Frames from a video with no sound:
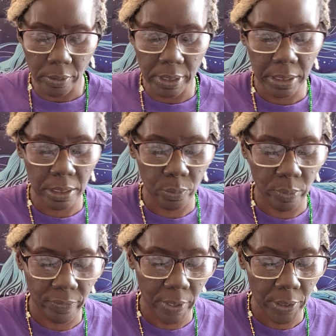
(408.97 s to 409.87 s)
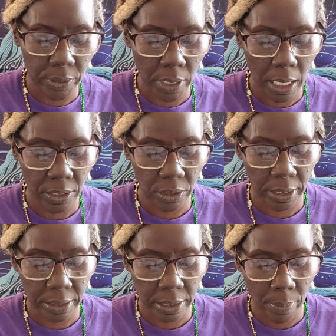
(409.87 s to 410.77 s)
So this is reverse, Ashe.
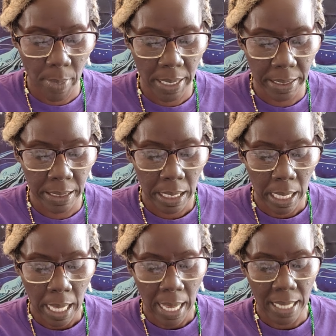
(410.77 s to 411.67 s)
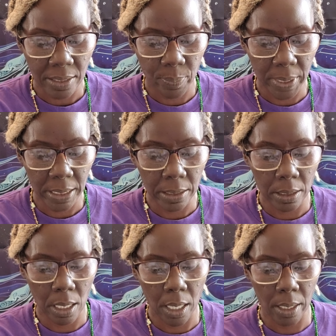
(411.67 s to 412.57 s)
Somebody has been